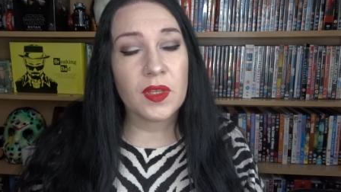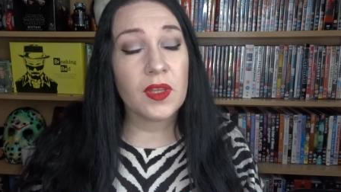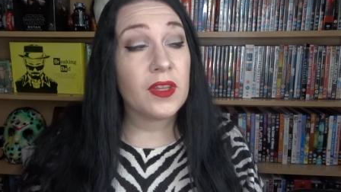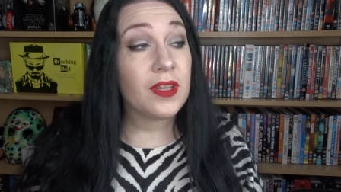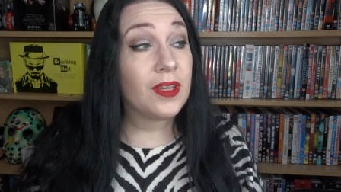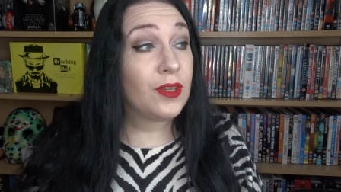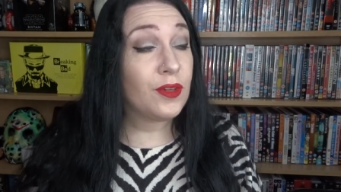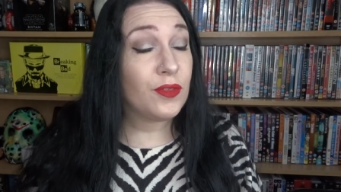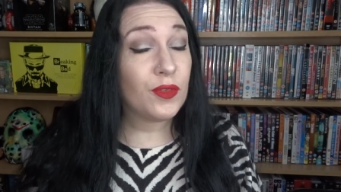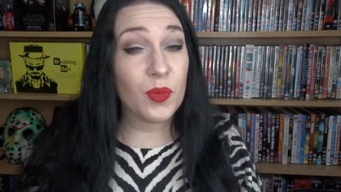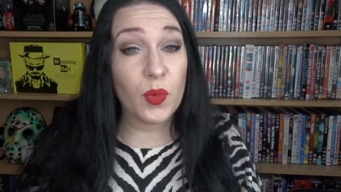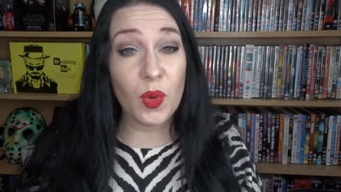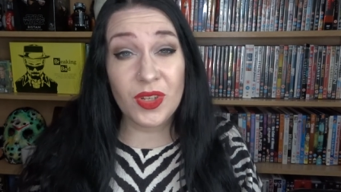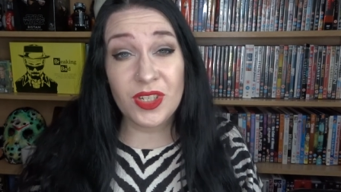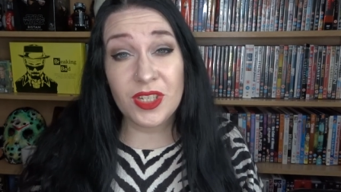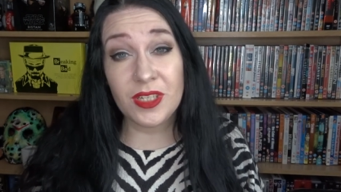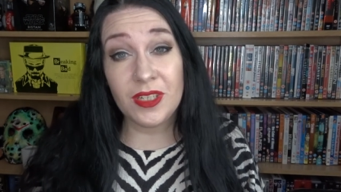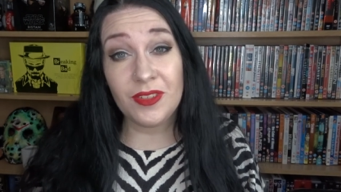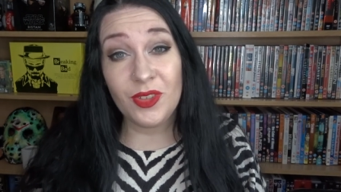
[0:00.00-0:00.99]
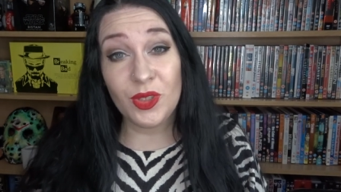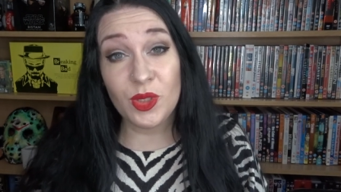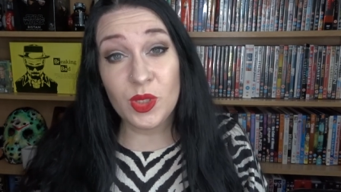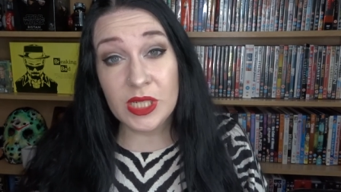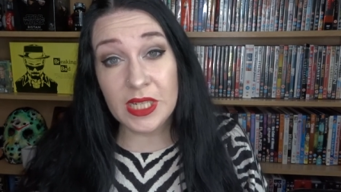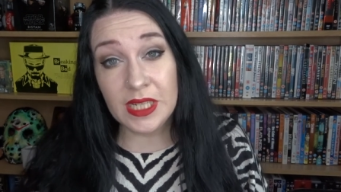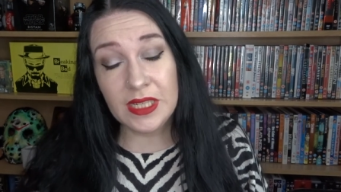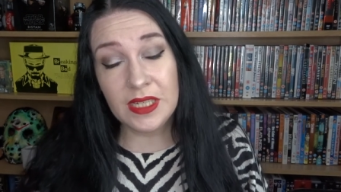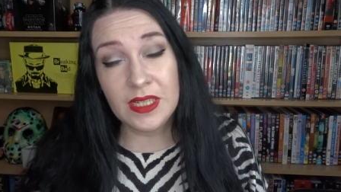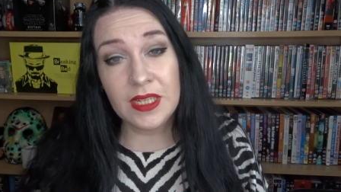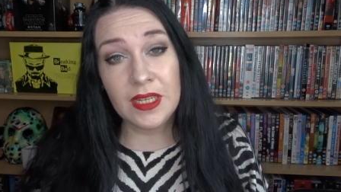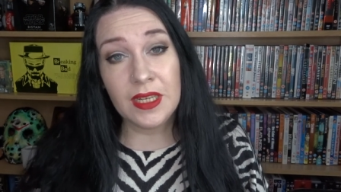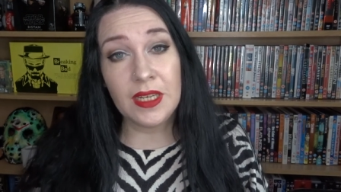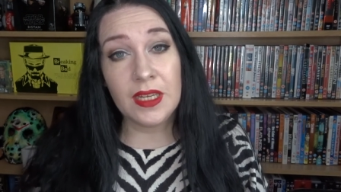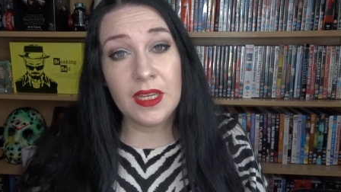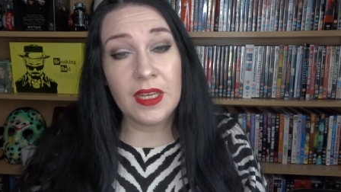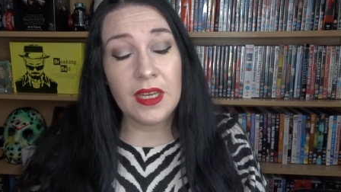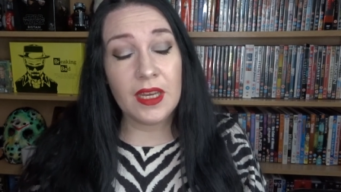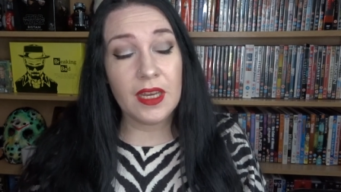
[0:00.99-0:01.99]
Thank you for watching if you did.
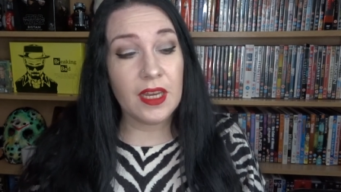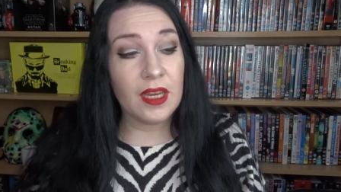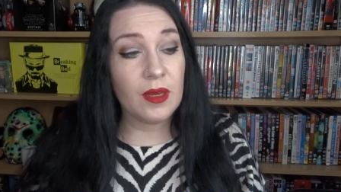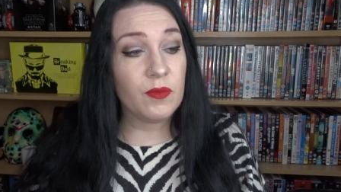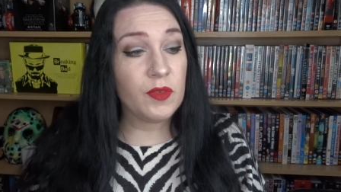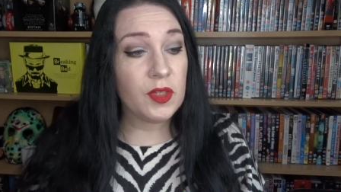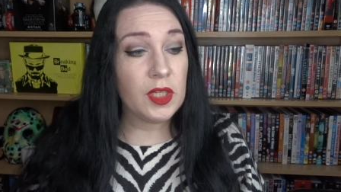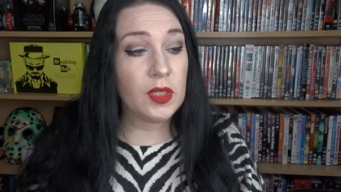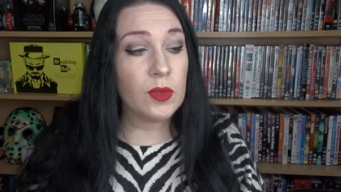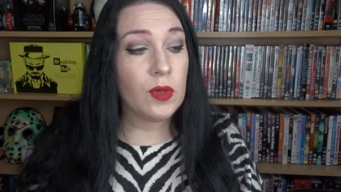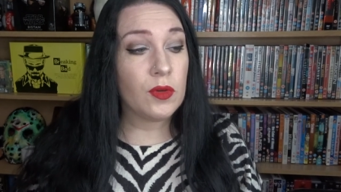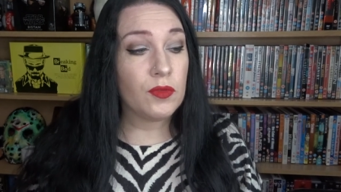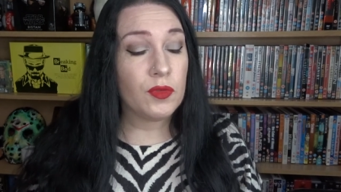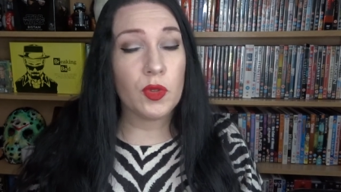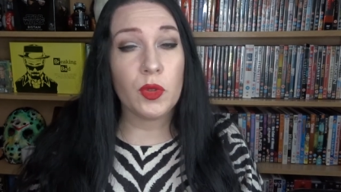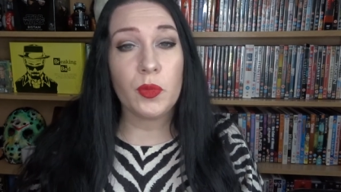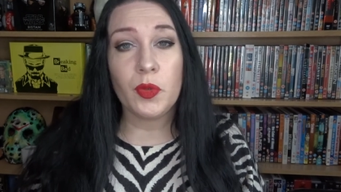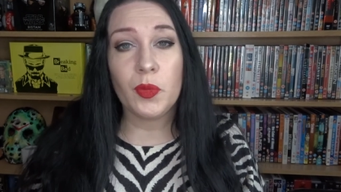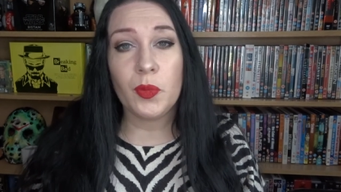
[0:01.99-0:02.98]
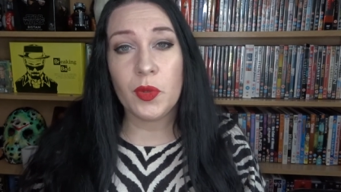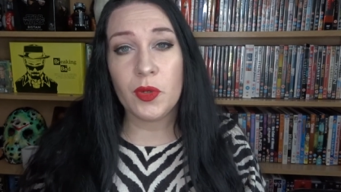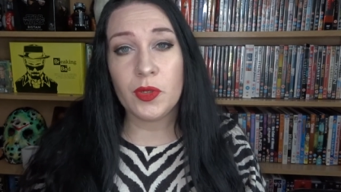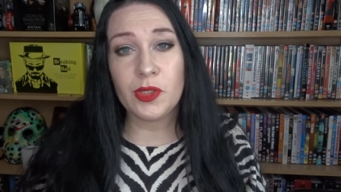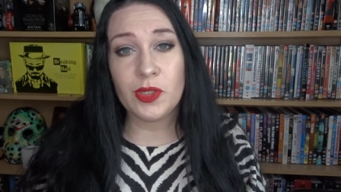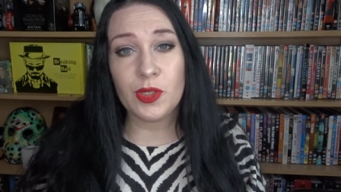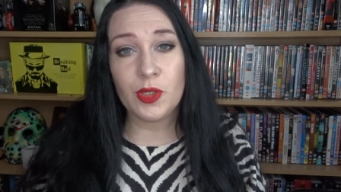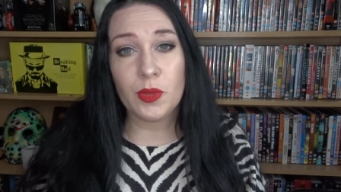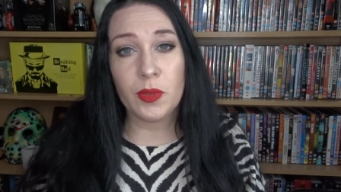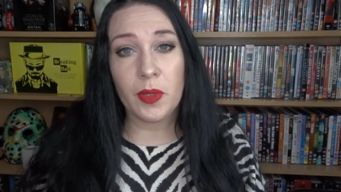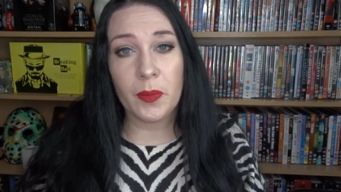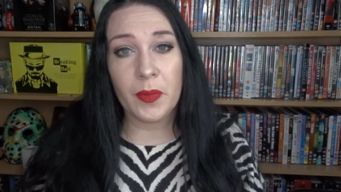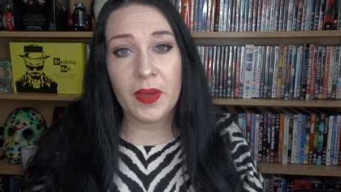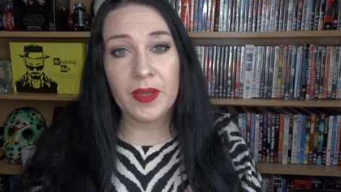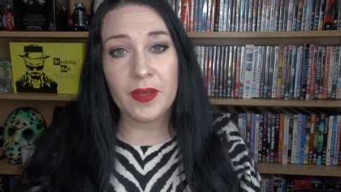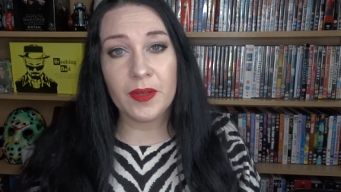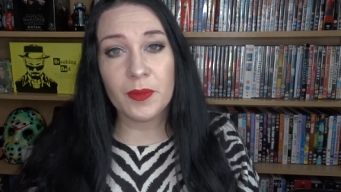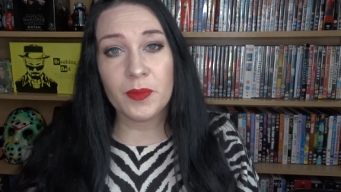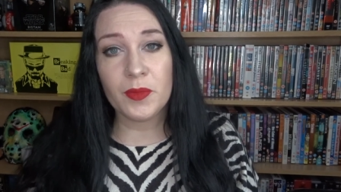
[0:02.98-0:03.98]
Video of normal person doing
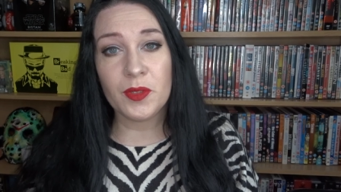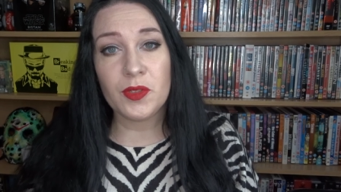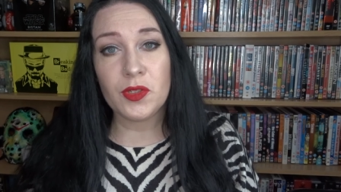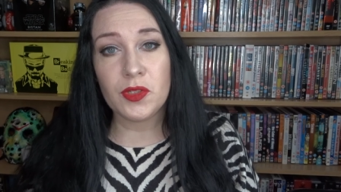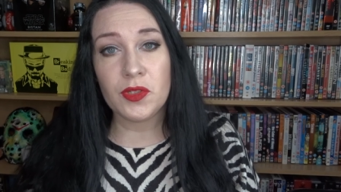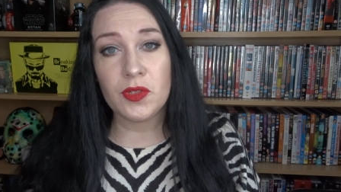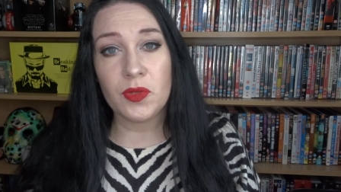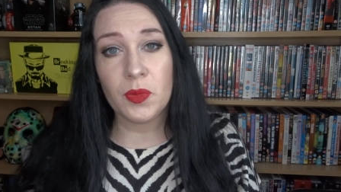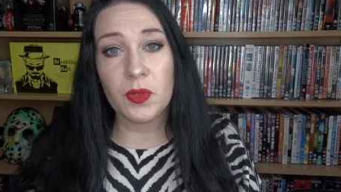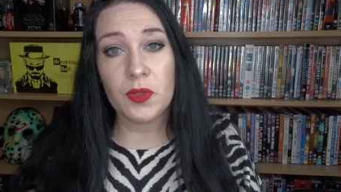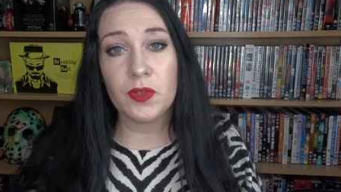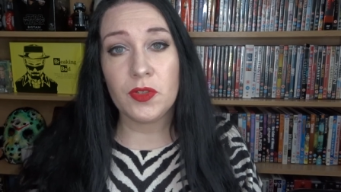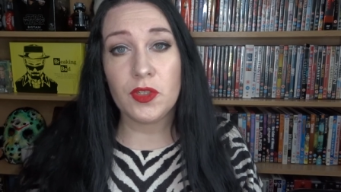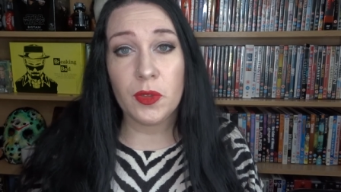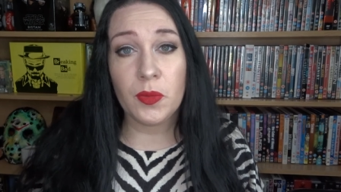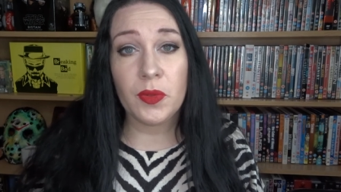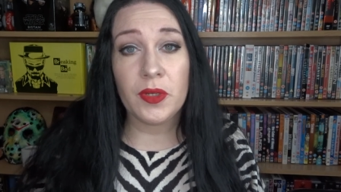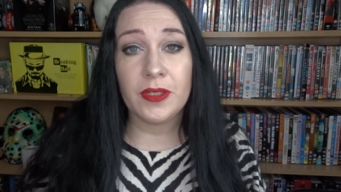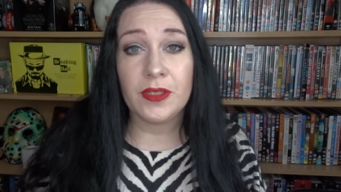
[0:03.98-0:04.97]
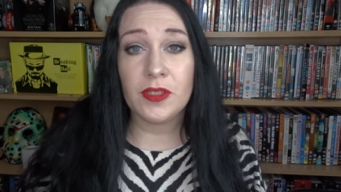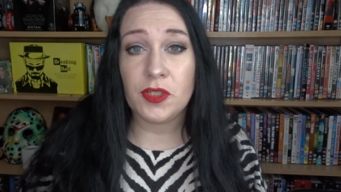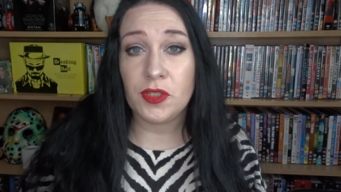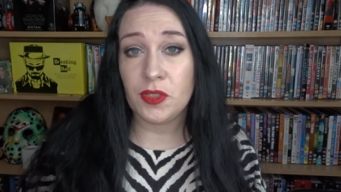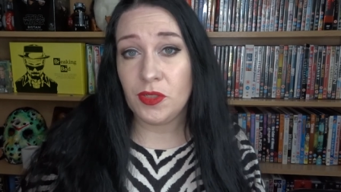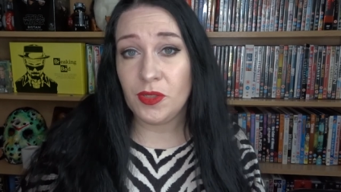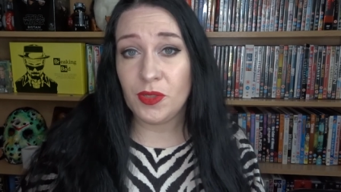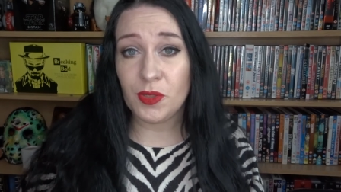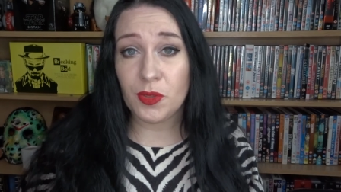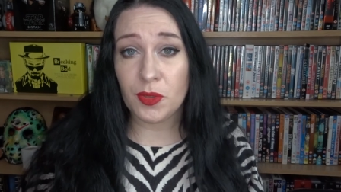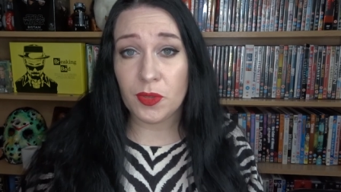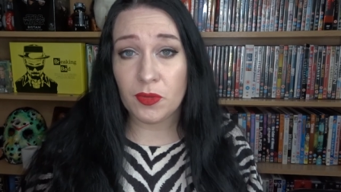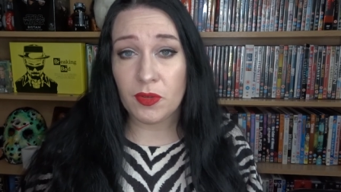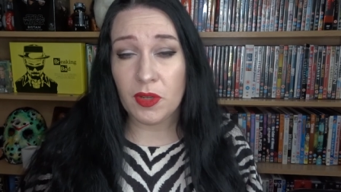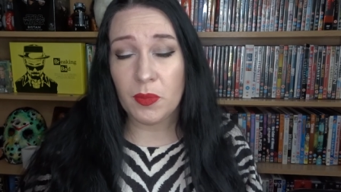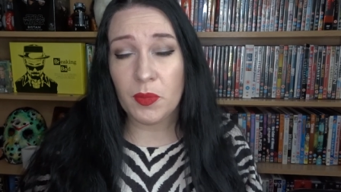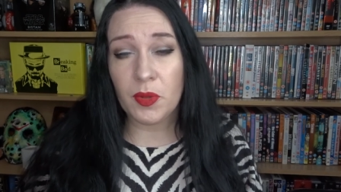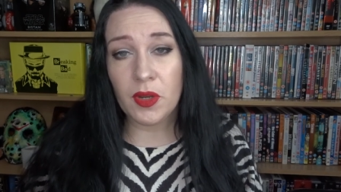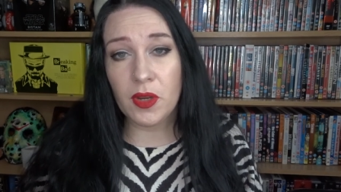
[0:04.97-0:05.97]
makeup that doesn't know what they're doing and doesn't use all the
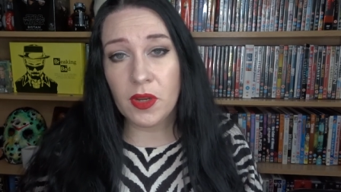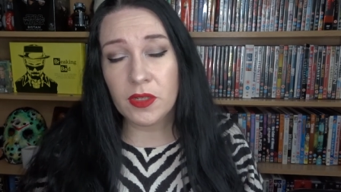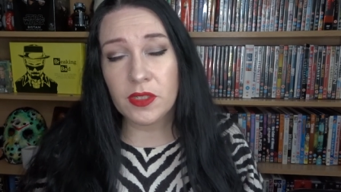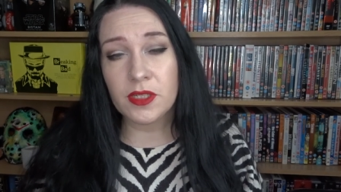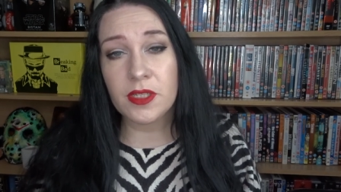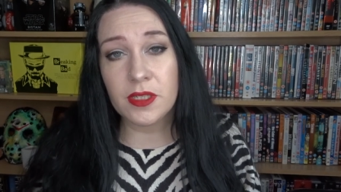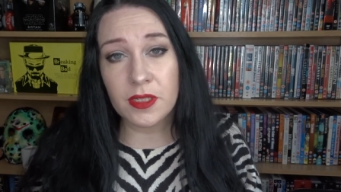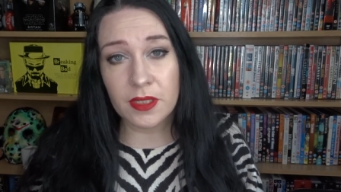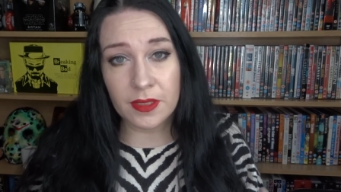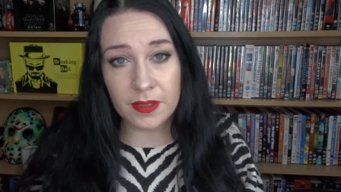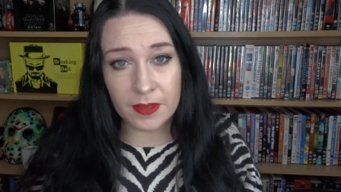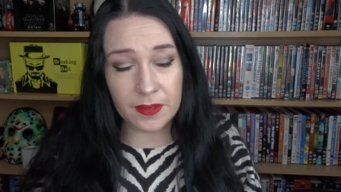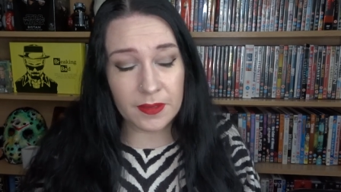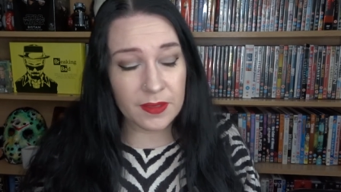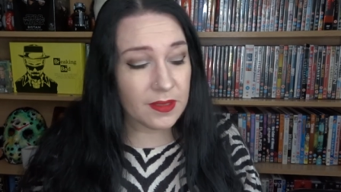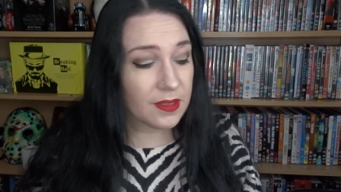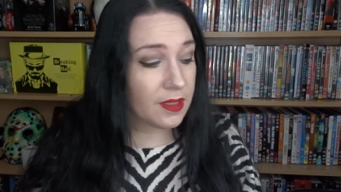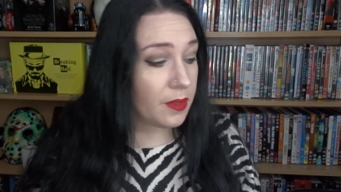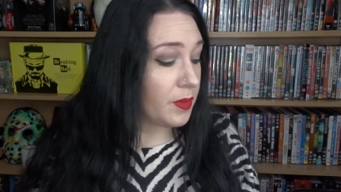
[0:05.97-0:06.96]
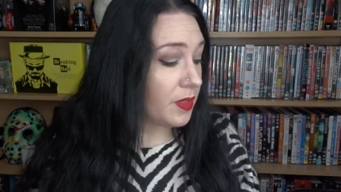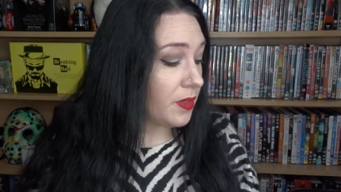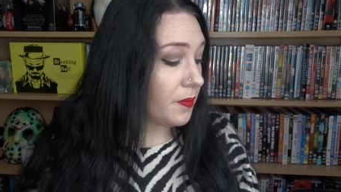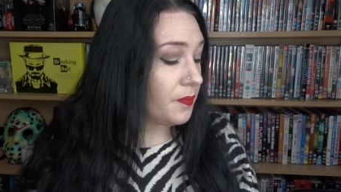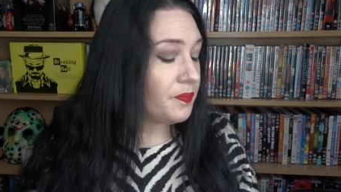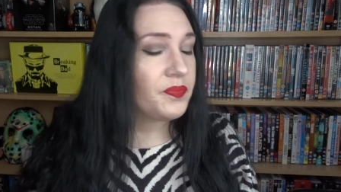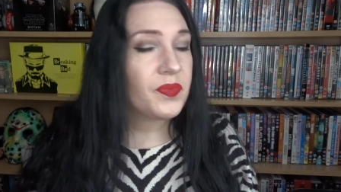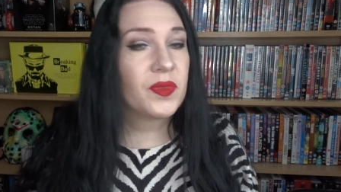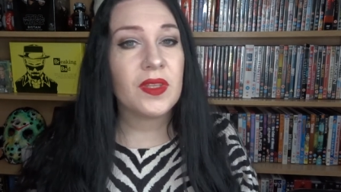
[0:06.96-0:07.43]
right products. There we go.